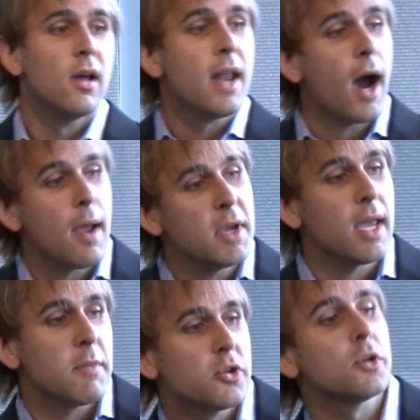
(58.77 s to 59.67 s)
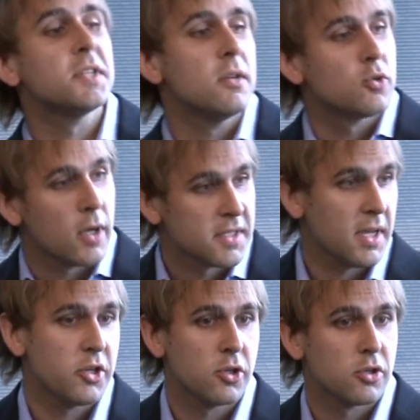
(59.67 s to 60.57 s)
Now, I became interested in
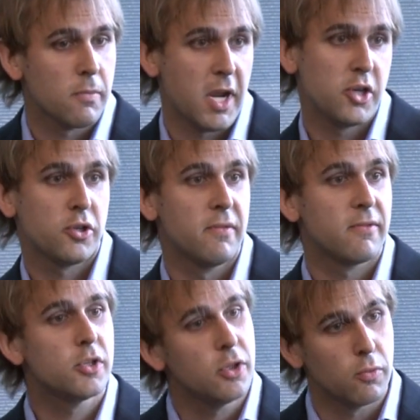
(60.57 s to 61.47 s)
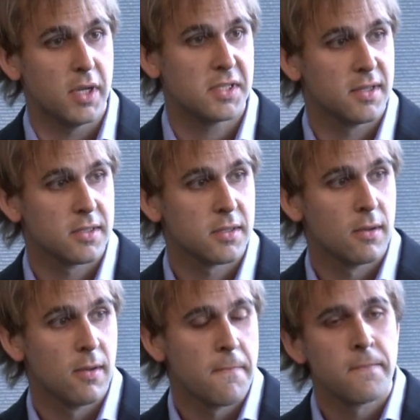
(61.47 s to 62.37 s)
translation termination for two reasons.
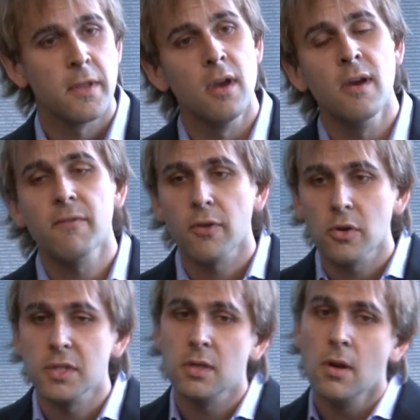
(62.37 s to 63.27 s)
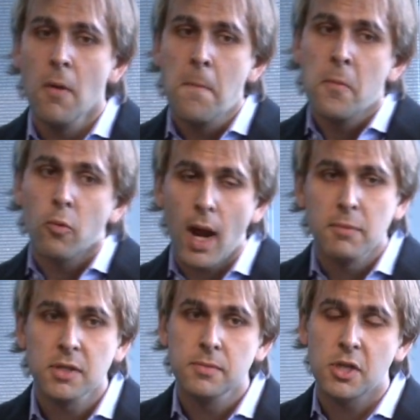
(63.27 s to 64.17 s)
First,
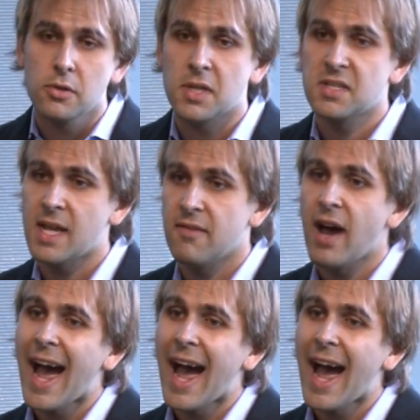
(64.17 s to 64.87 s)
ribosomes use a set of